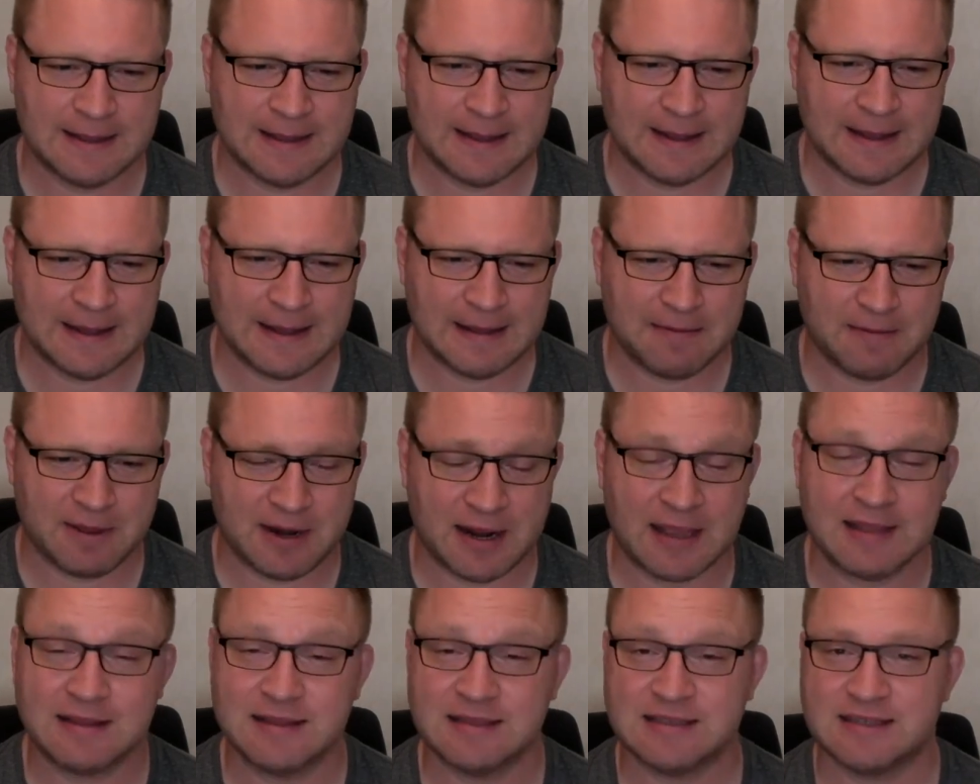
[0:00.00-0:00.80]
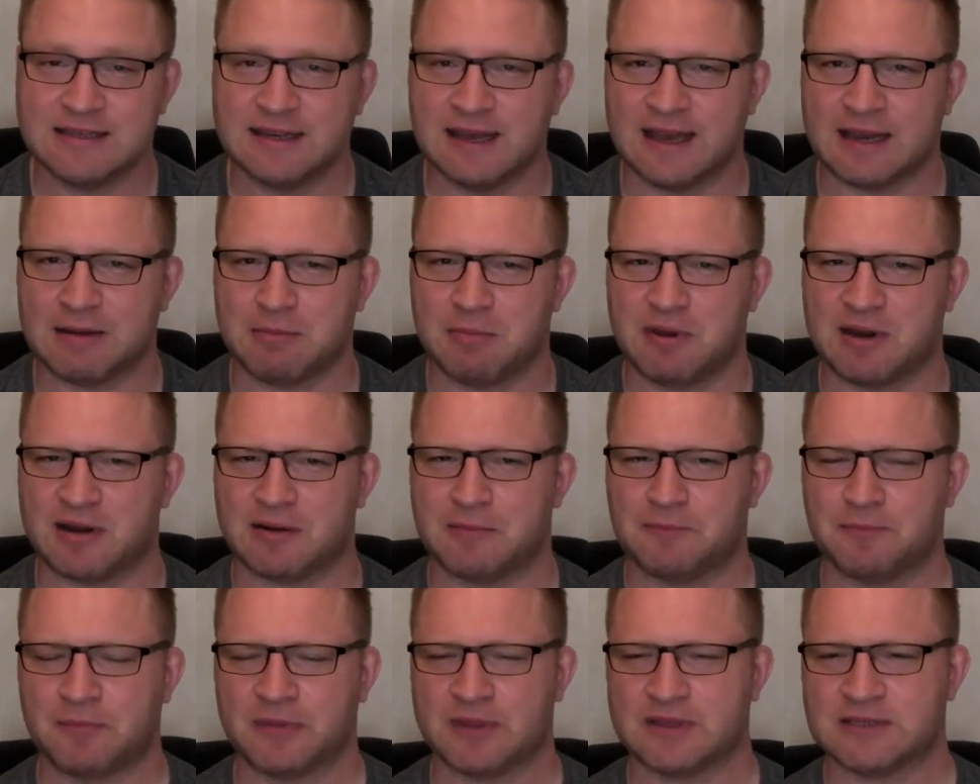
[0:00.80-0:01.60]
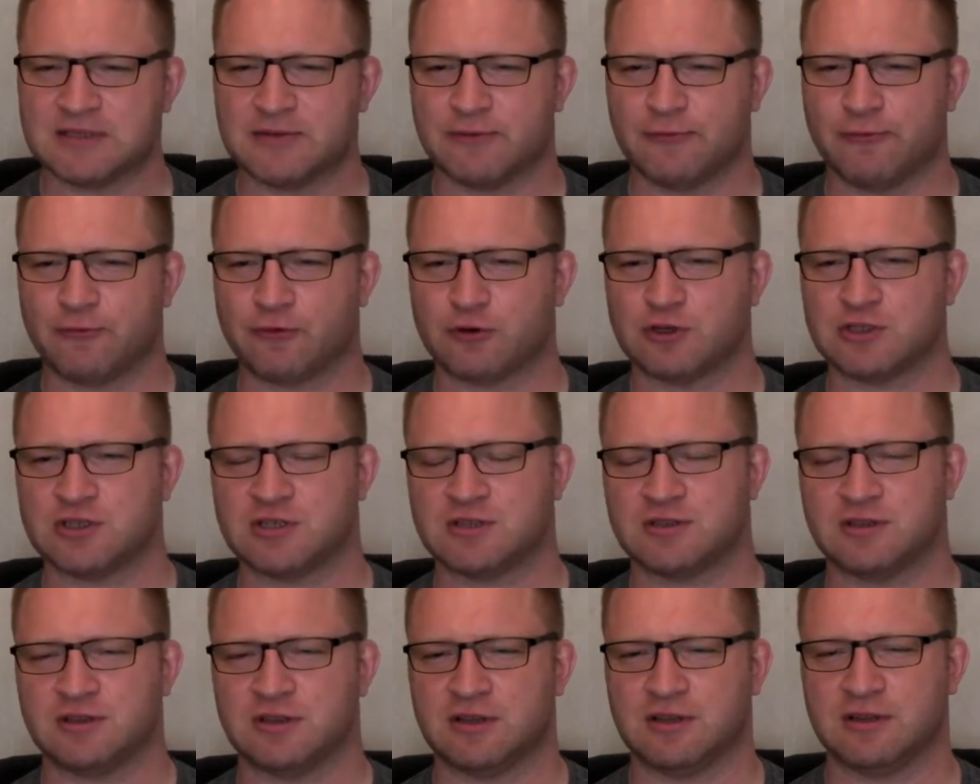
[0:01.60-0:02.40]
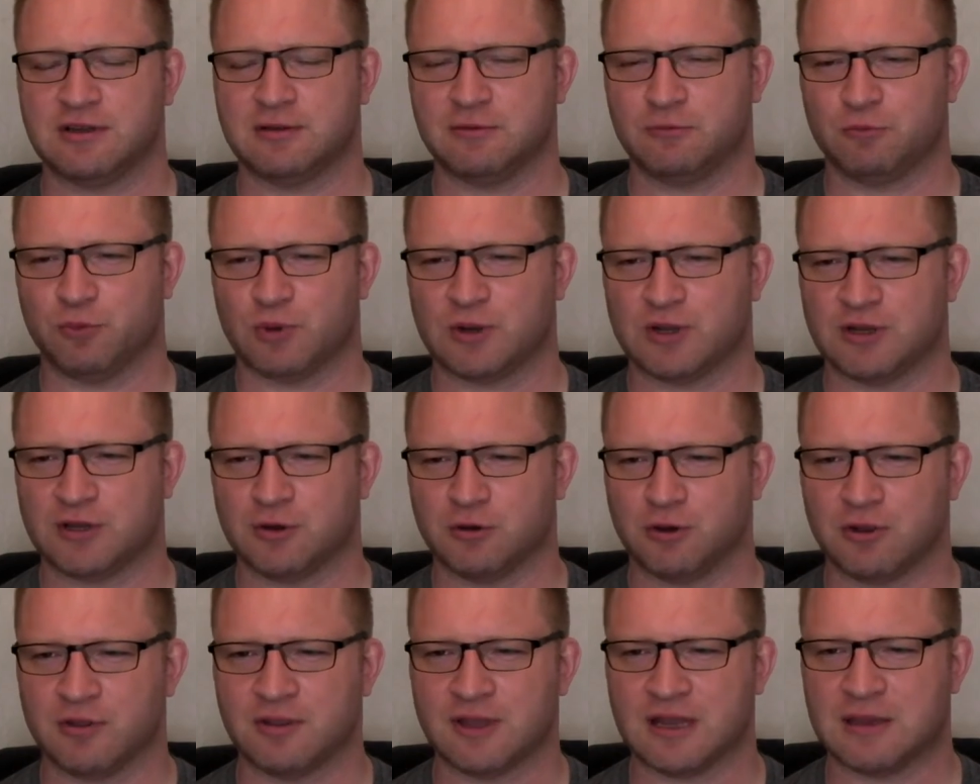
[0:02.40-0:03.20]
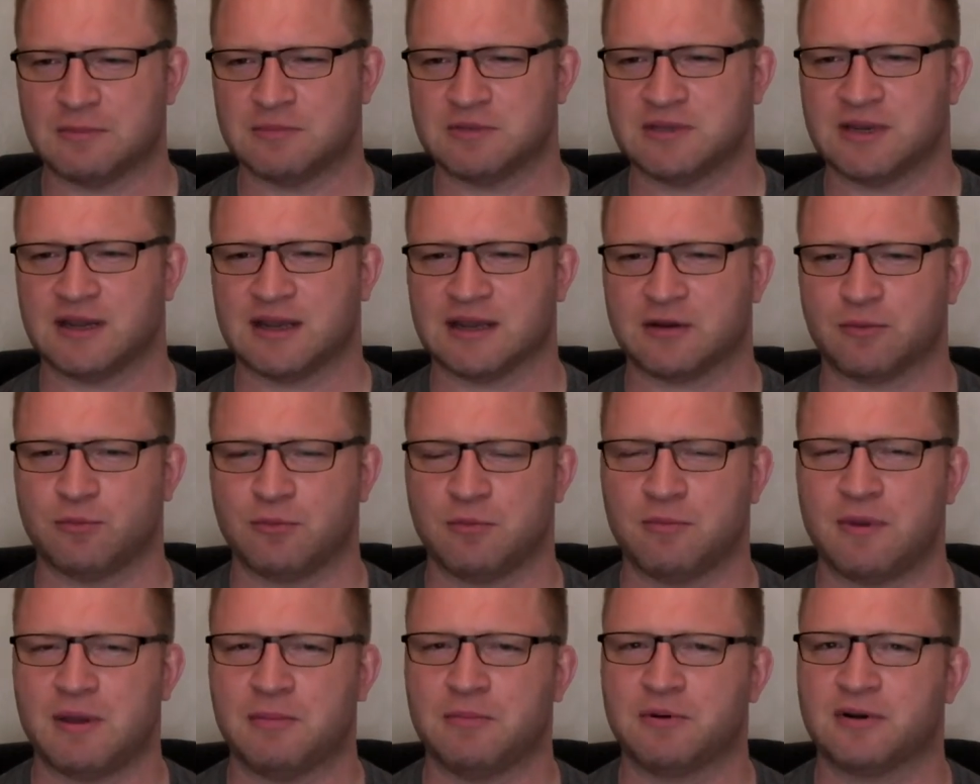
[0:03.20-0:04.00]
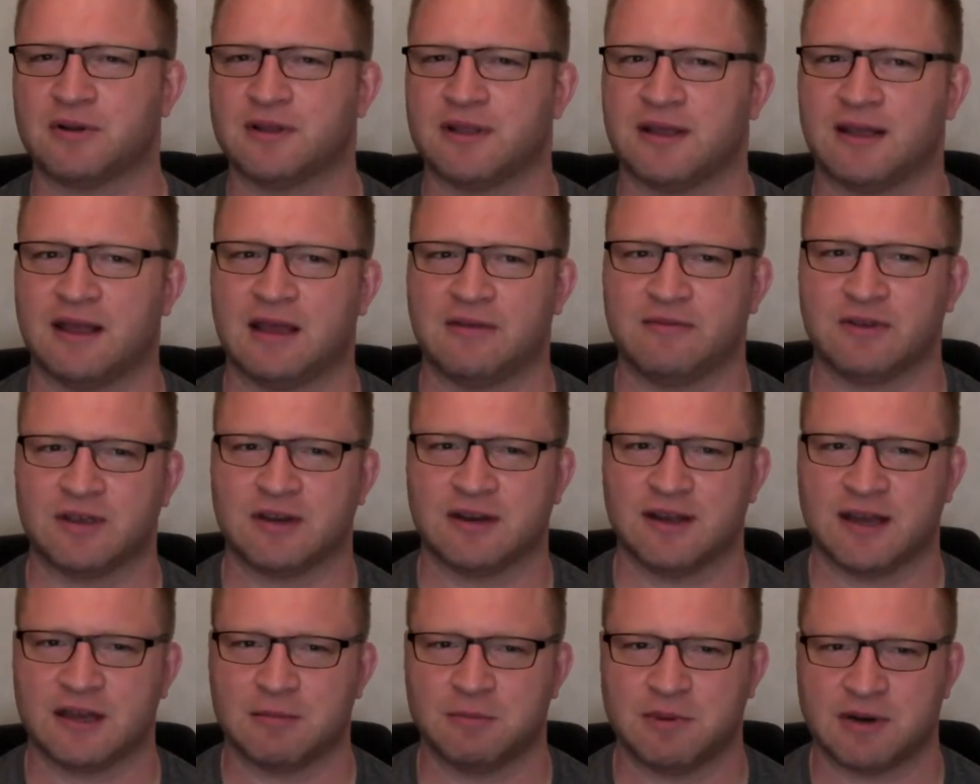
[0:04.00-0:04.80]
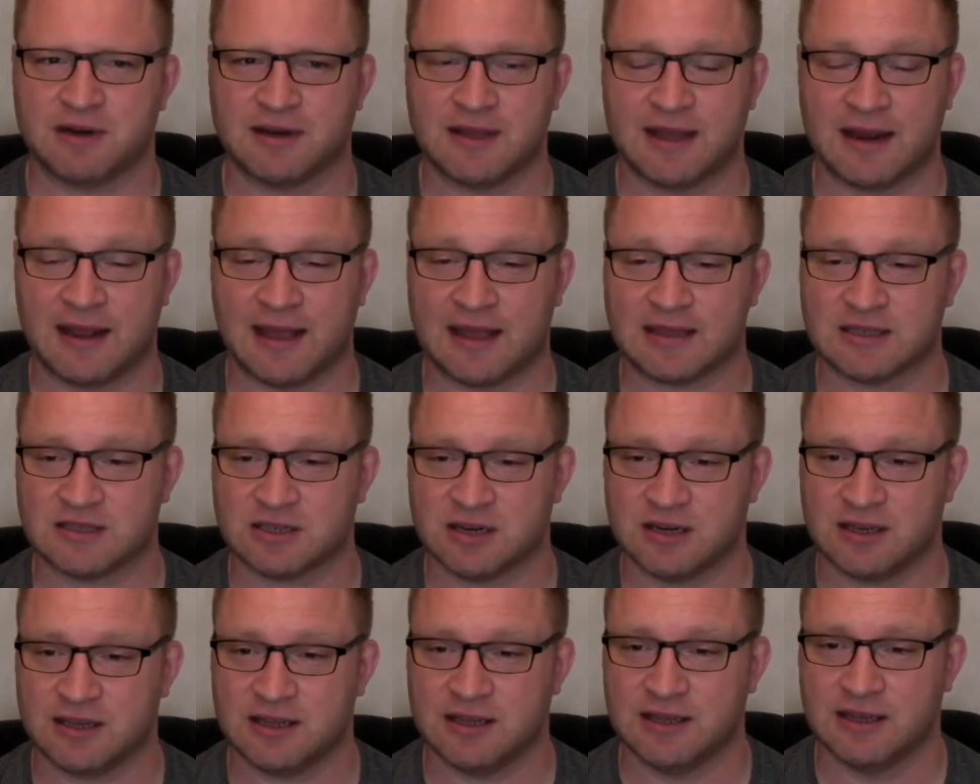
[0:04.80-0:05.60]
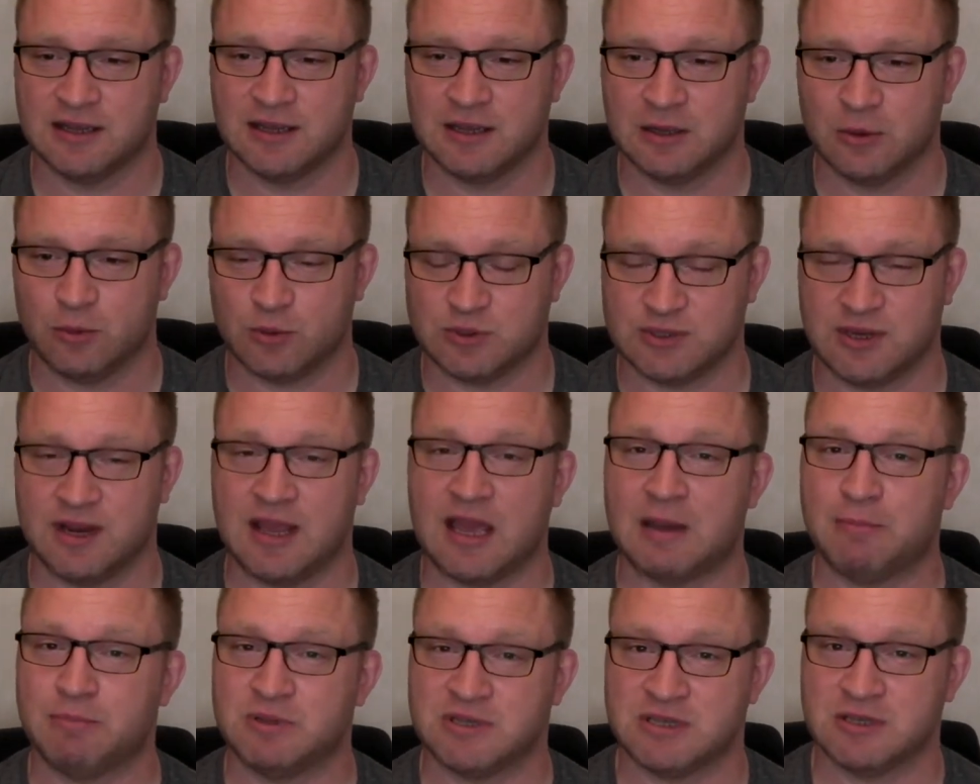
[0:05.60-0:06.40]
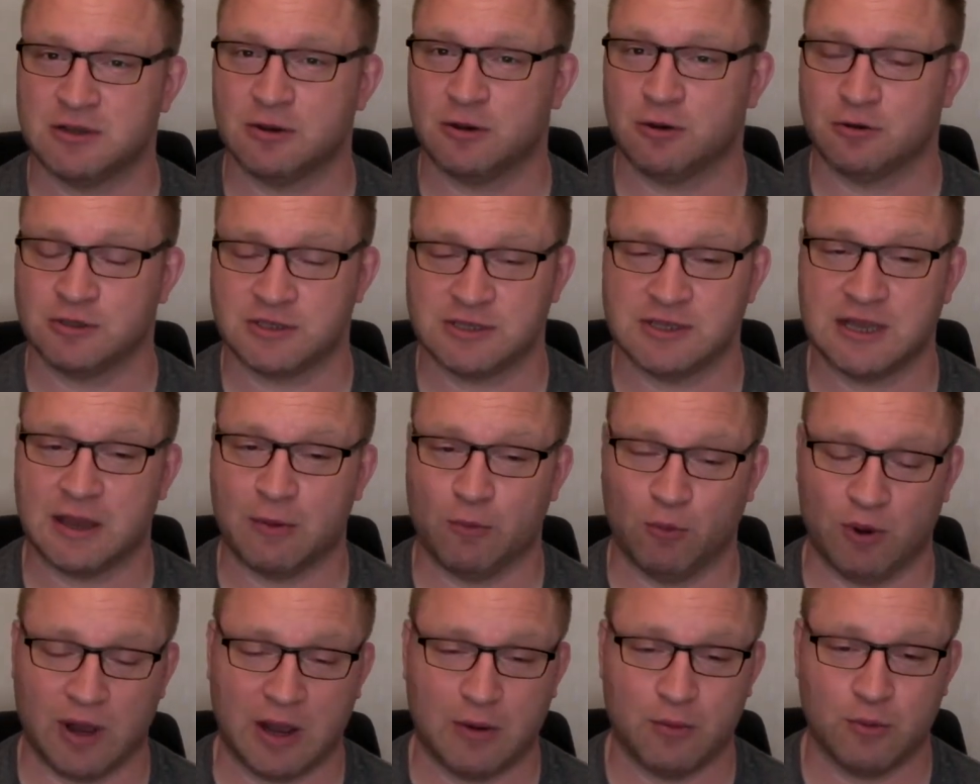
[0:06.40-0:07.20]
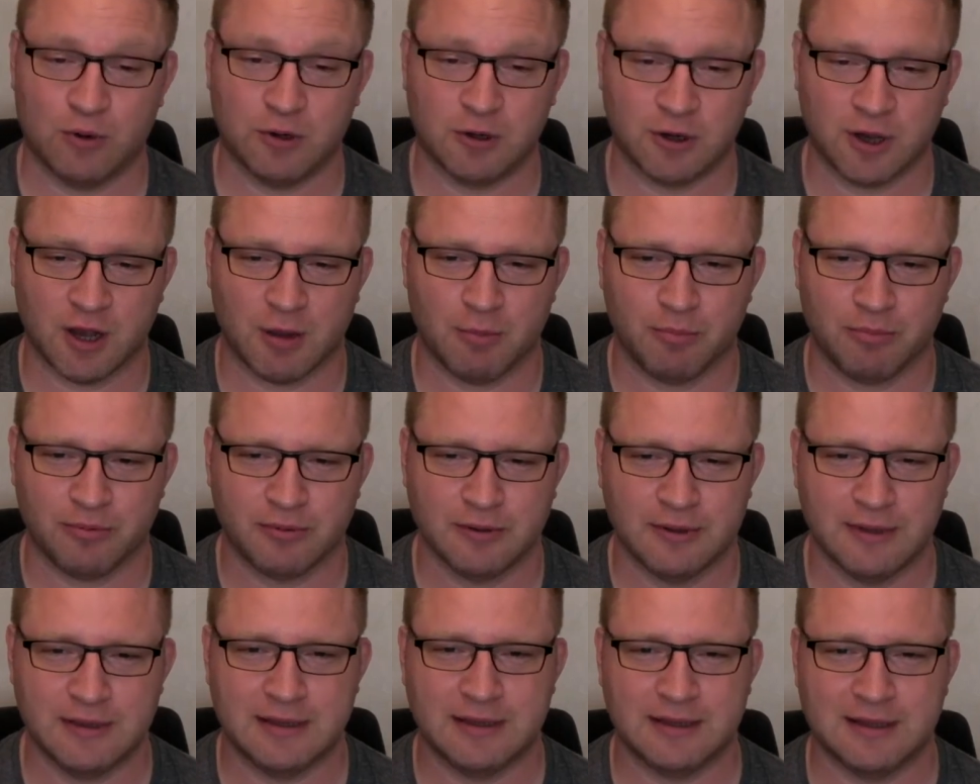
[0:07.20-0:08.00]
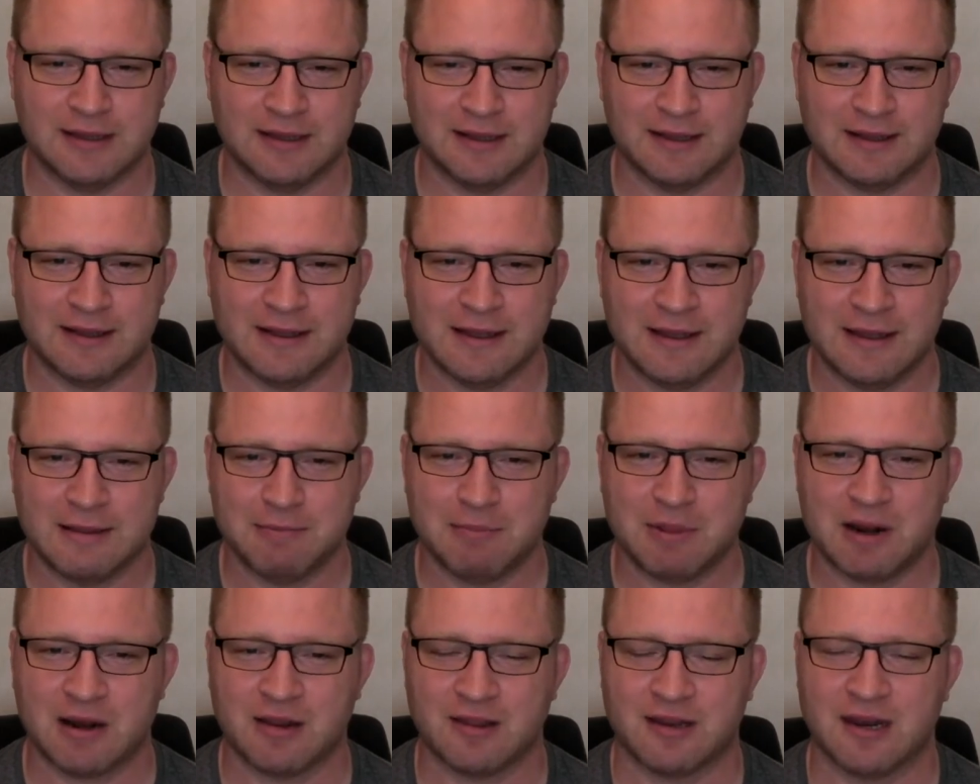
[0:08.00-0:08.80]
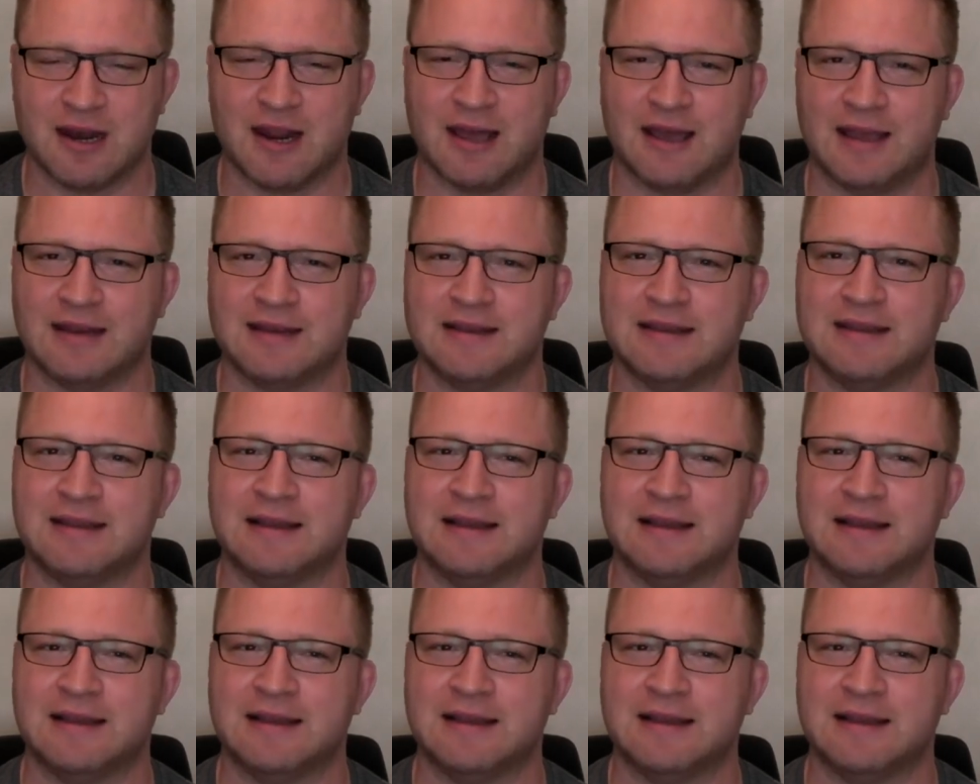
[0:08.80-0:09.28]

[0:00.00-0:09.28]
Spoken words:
and I had this nightmare. It's one of the only times that I can remember that having a nightmare that actually was in episodes. That I woke up middle of the night